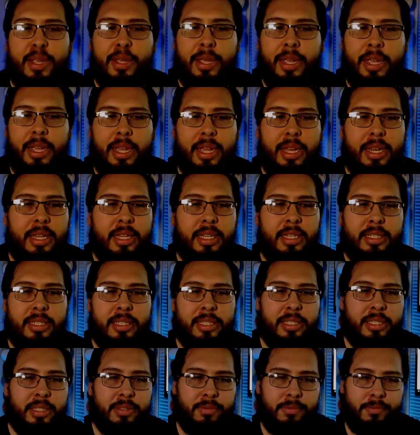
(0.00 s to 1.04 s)
and this
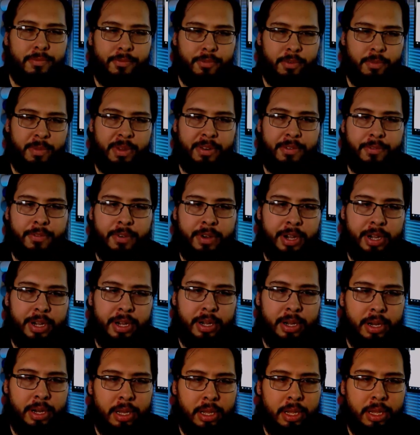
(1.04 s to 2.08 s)
is for my
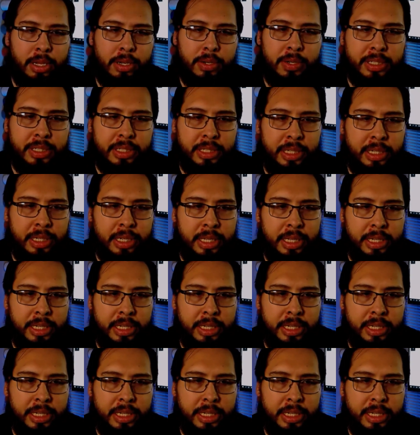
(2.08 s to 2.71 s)
friend Christina,